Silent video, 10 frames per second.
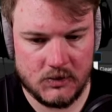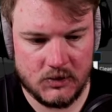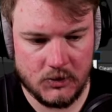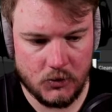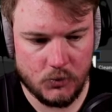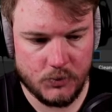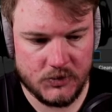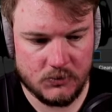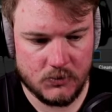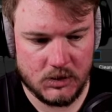
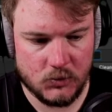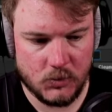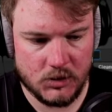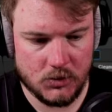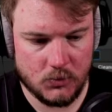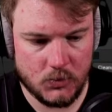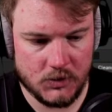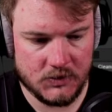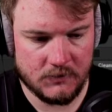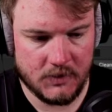slopes, which we don't
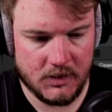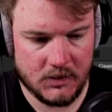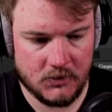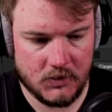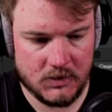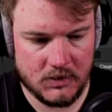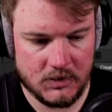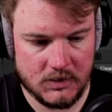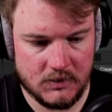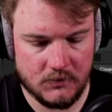want. So if I increase
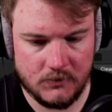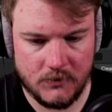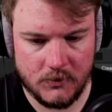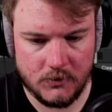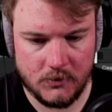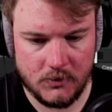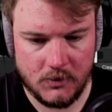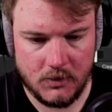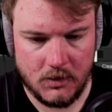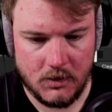this even
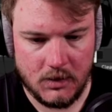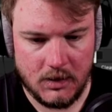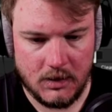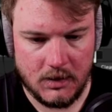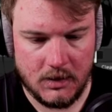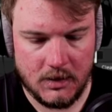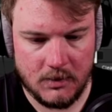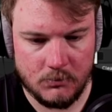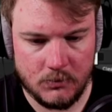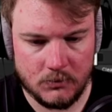further,
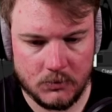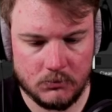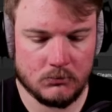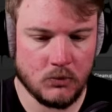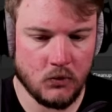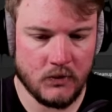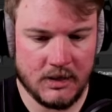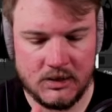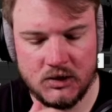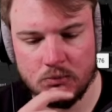I'm
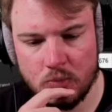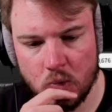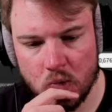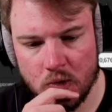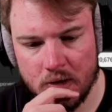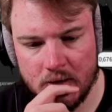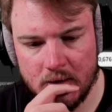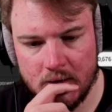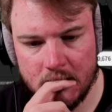moving into more